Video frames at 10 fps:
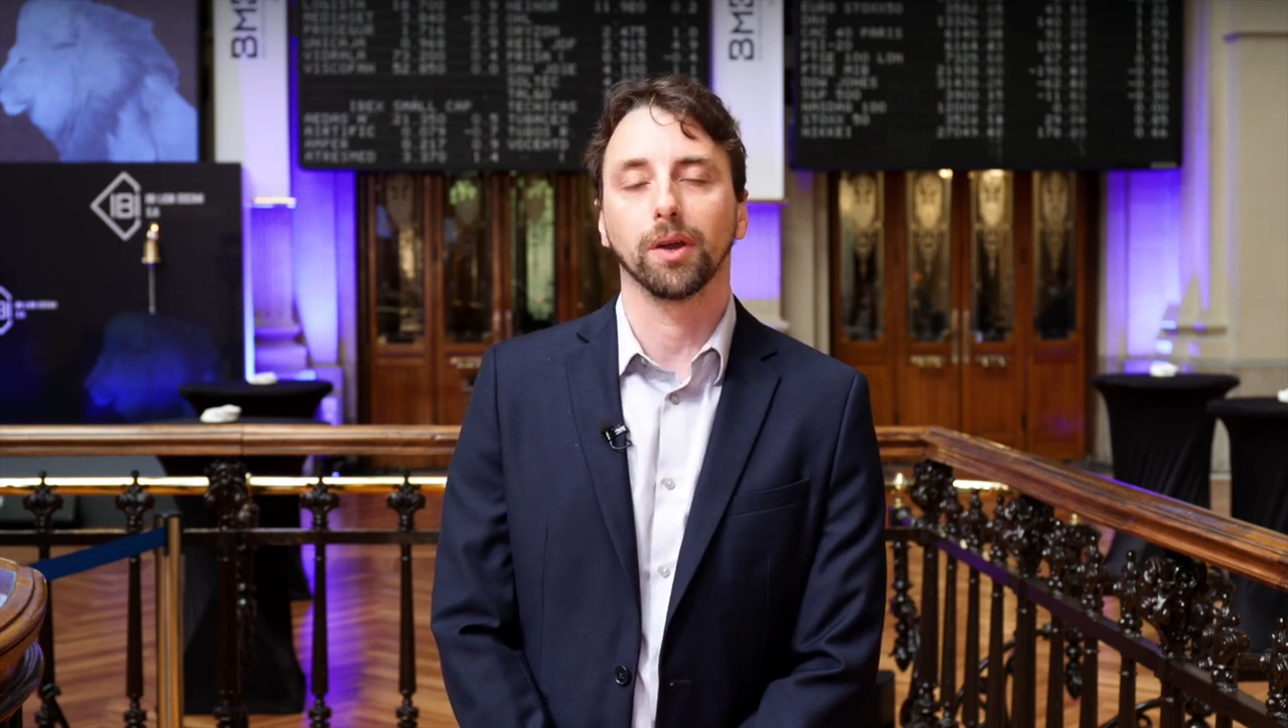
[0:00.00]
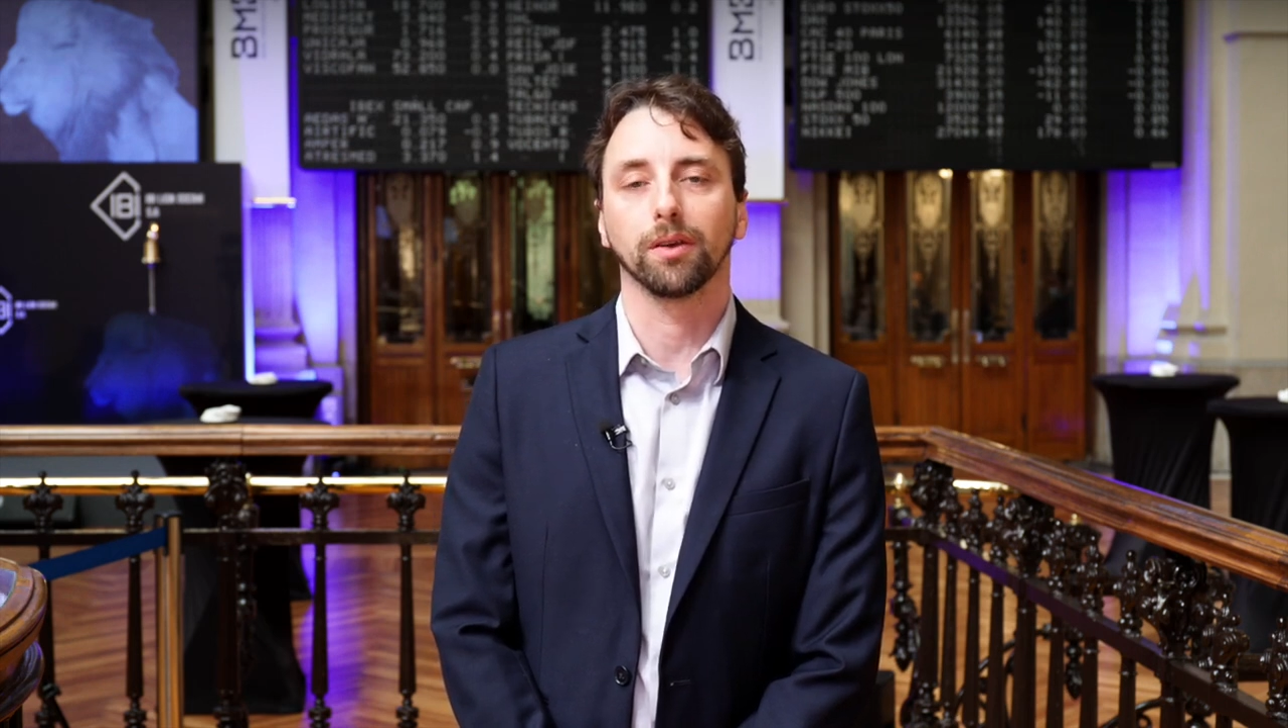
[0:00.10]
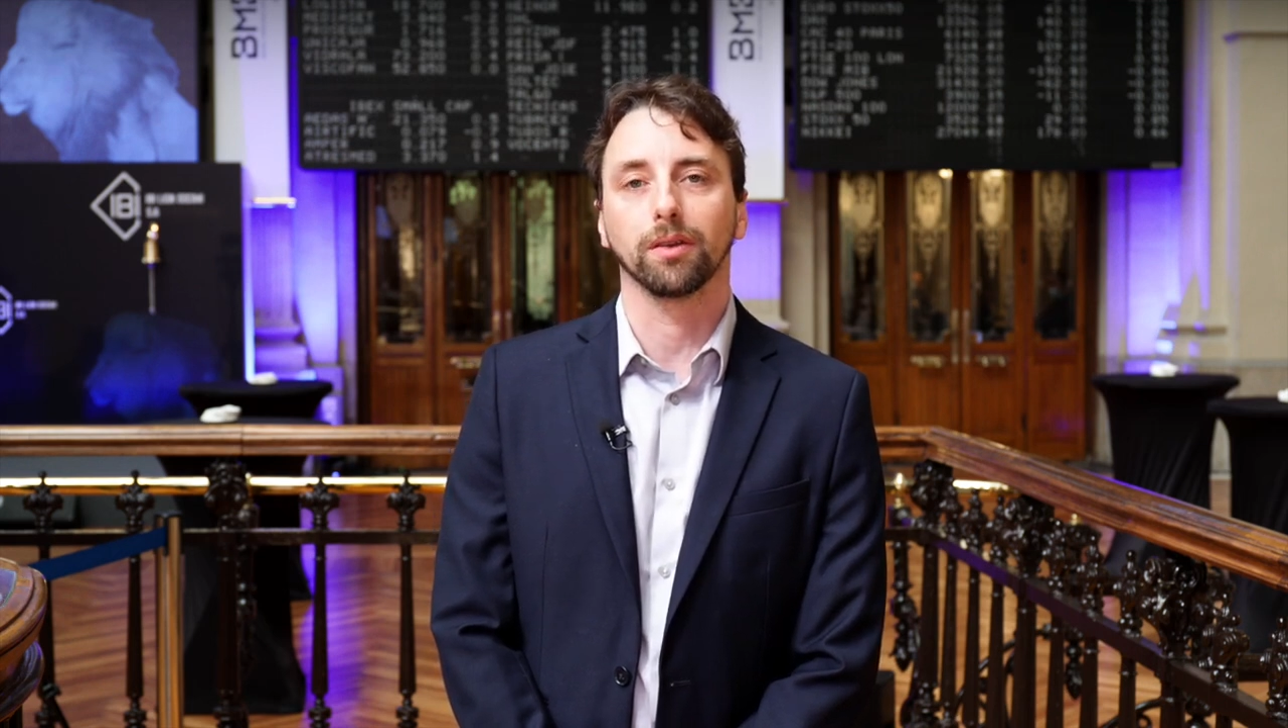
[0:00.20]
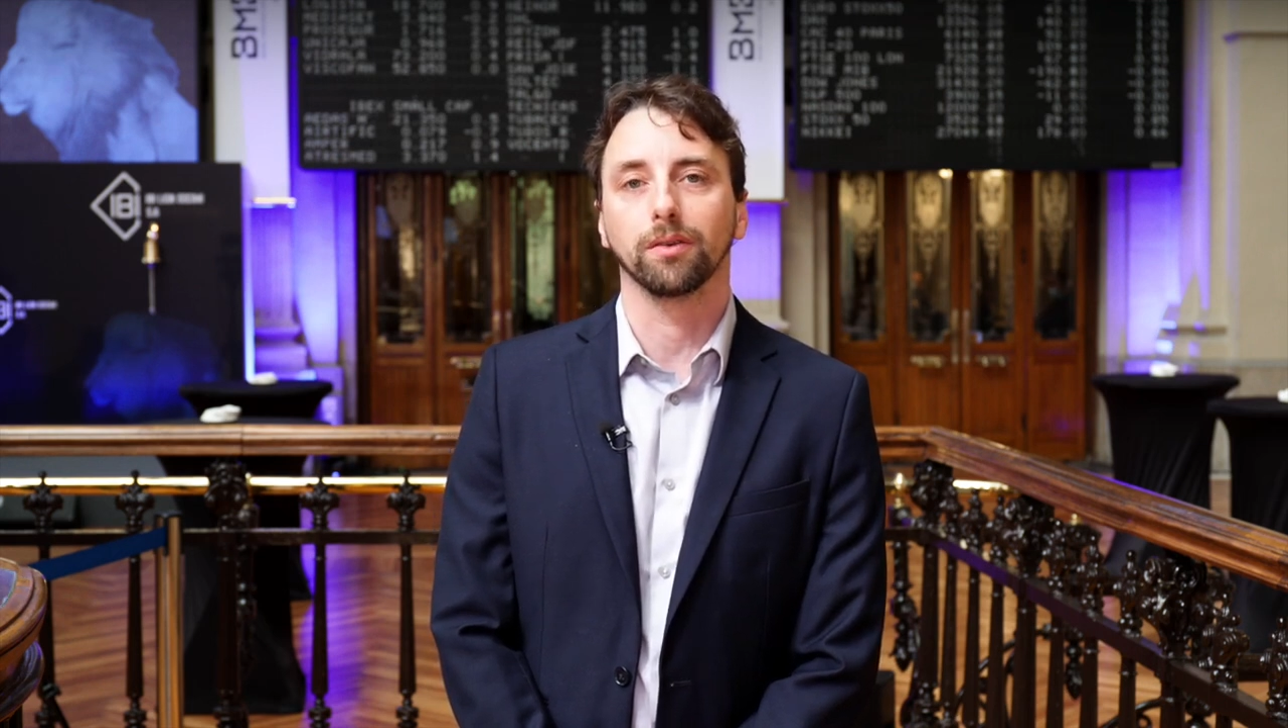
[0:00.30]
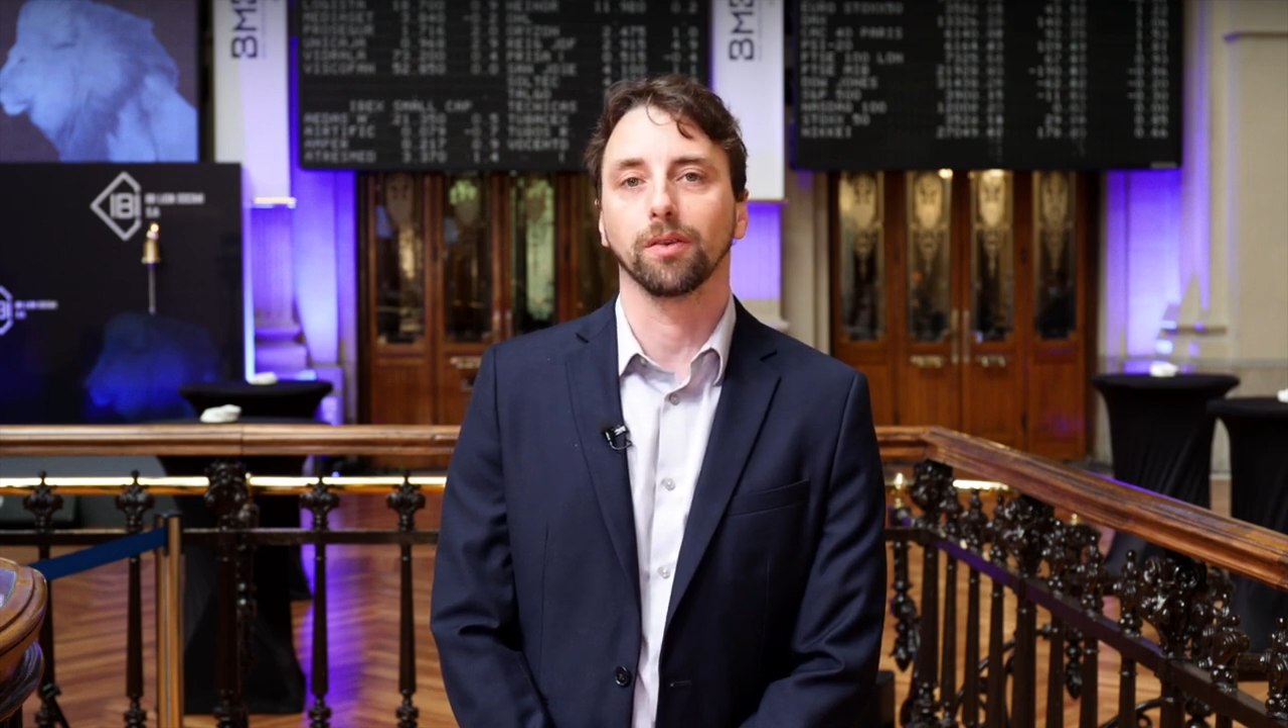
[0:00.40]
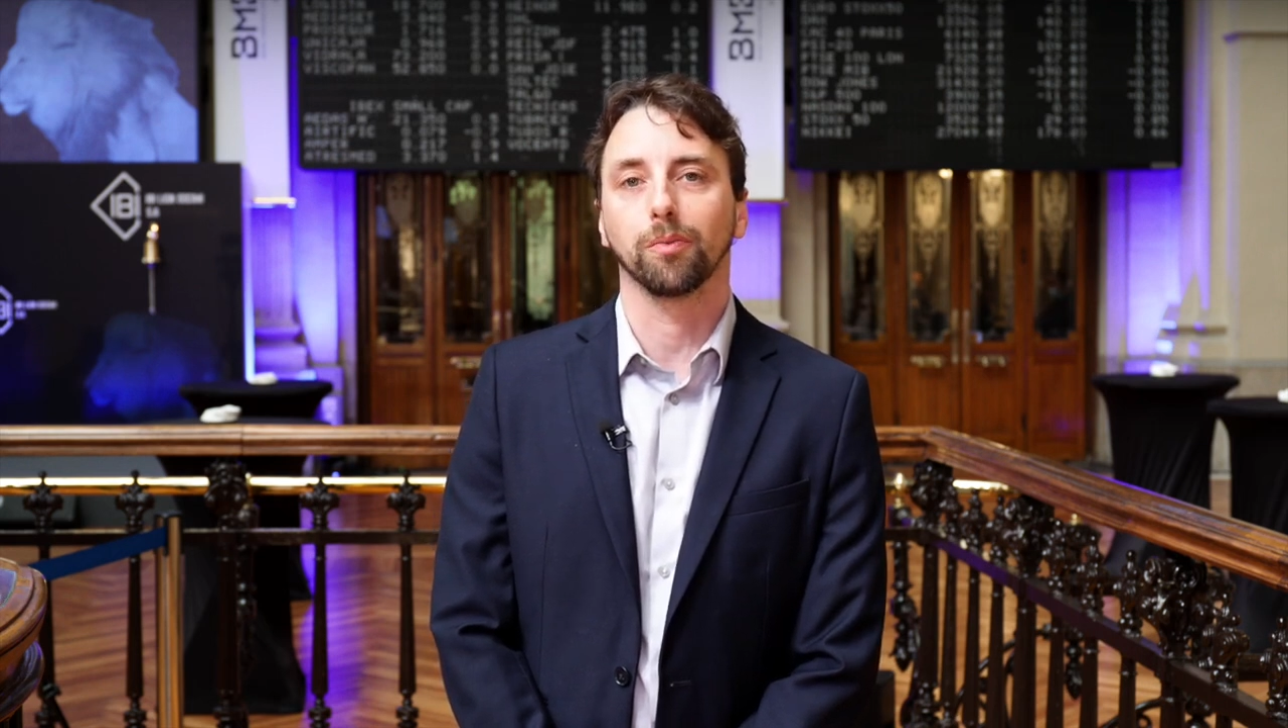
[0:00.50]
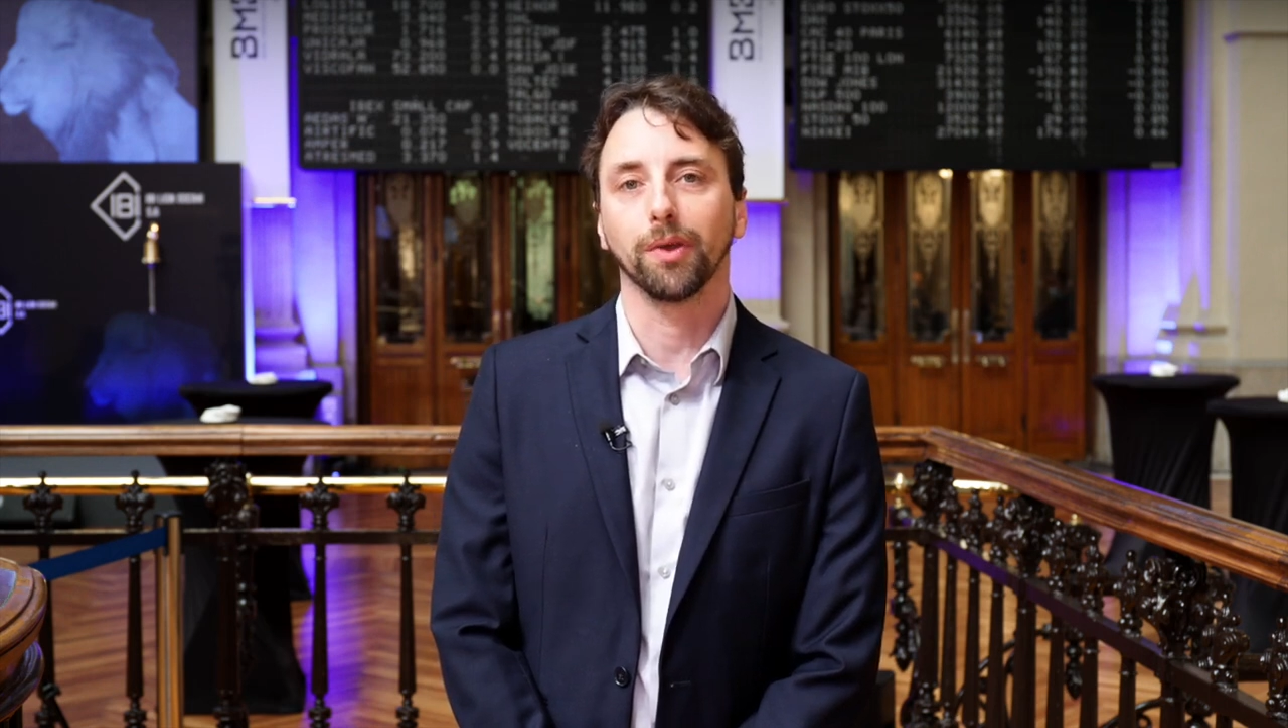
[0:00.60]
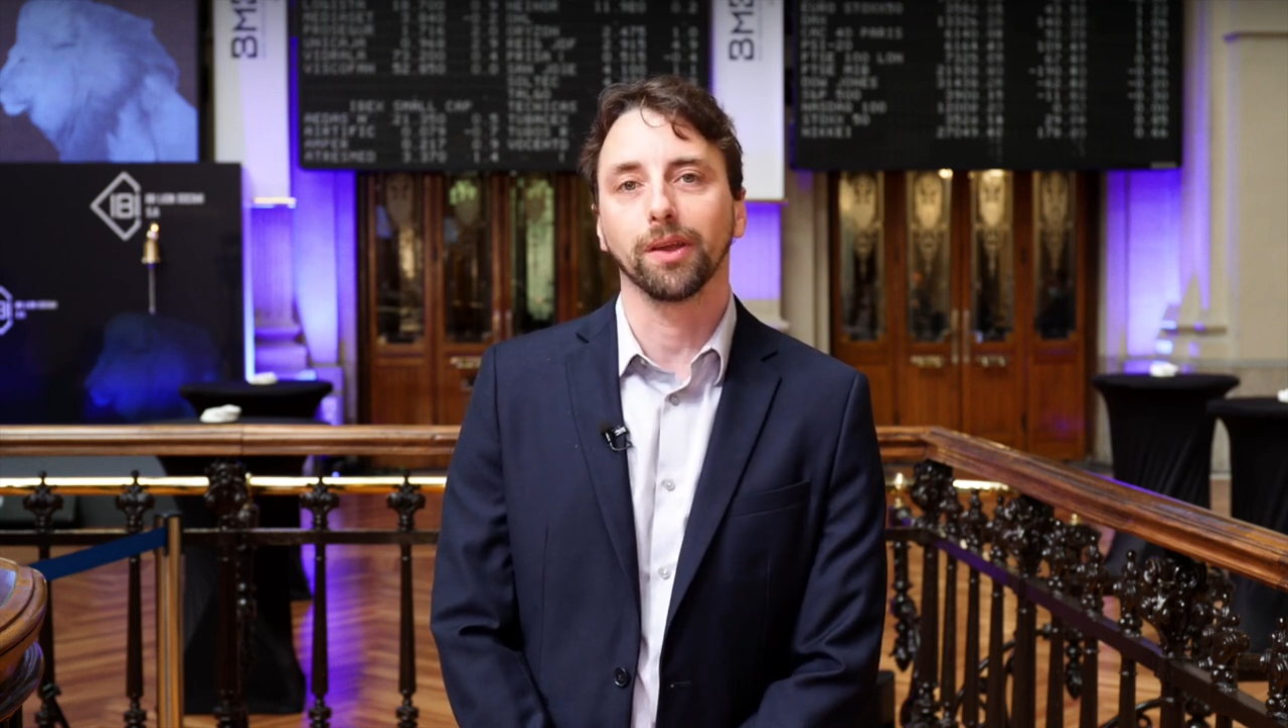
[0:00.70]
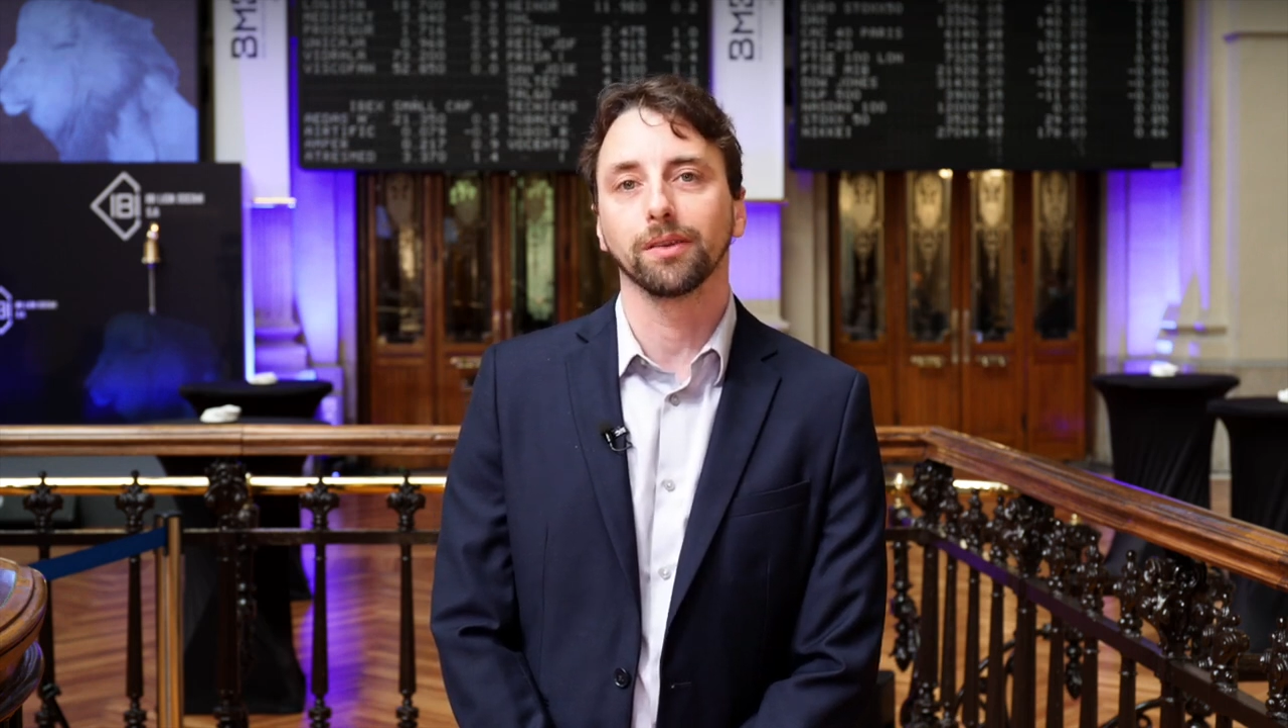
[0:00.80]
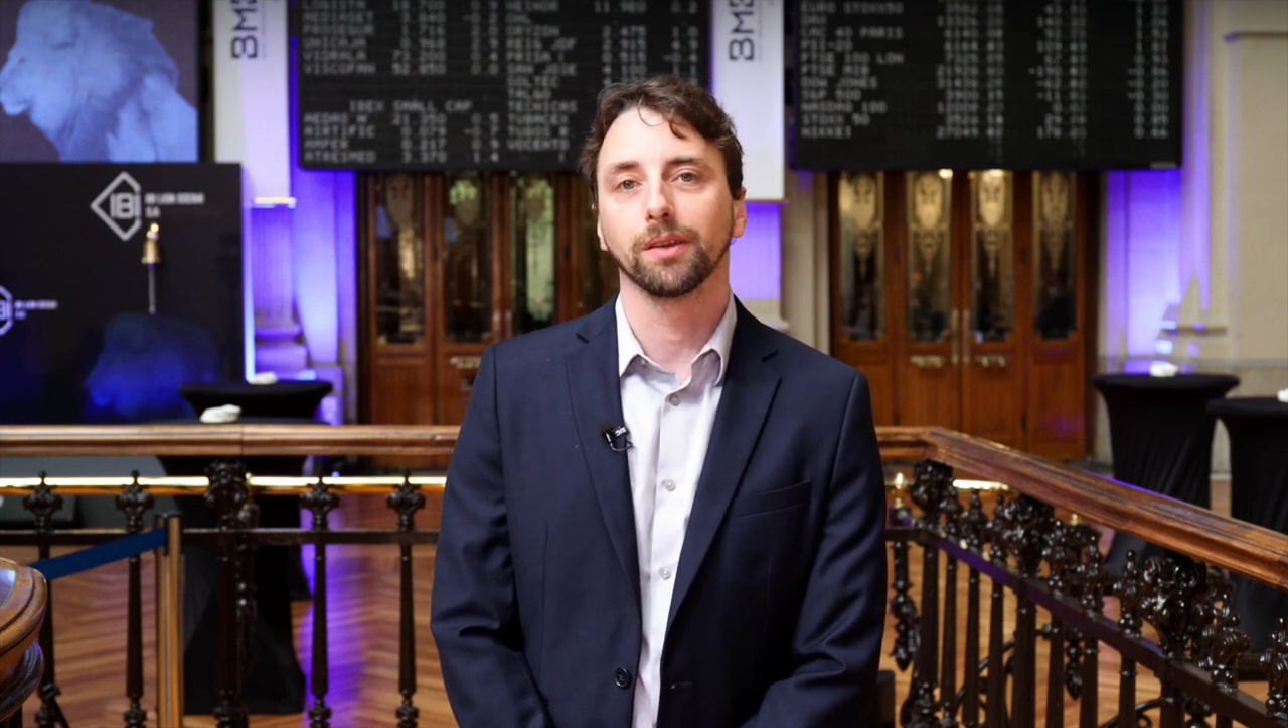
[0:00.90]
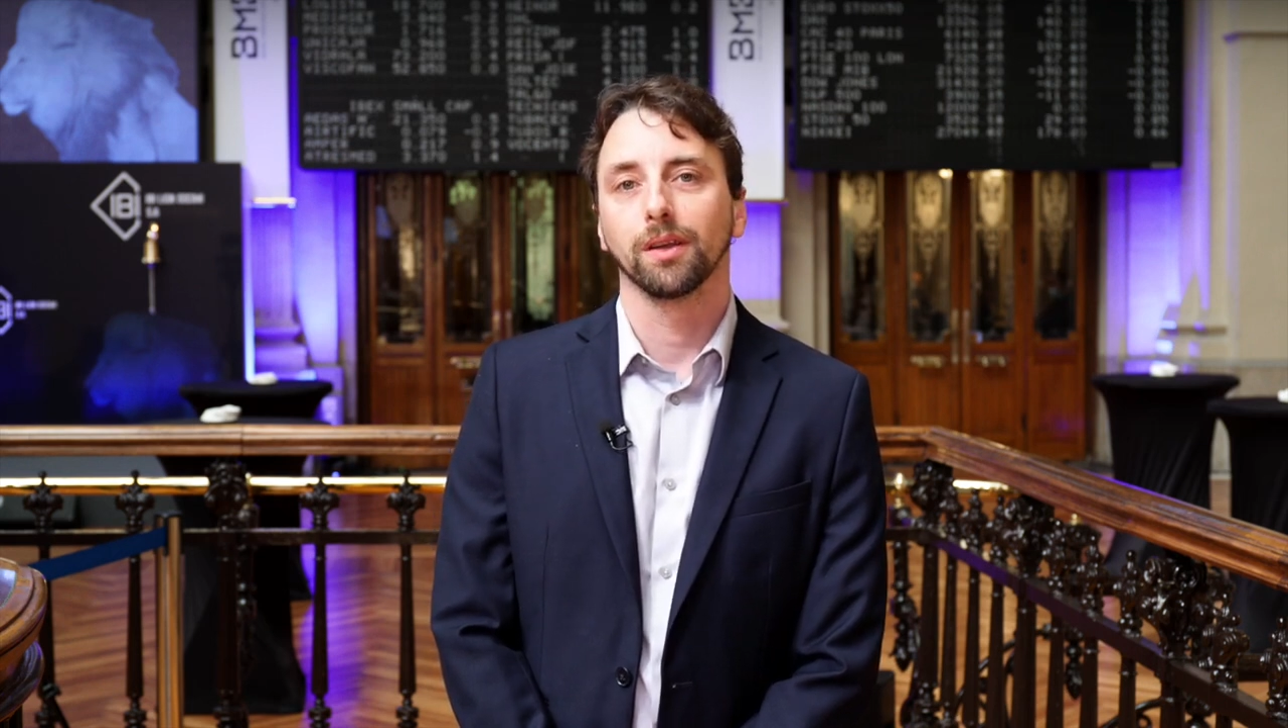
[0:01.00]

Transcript: market here in Spain.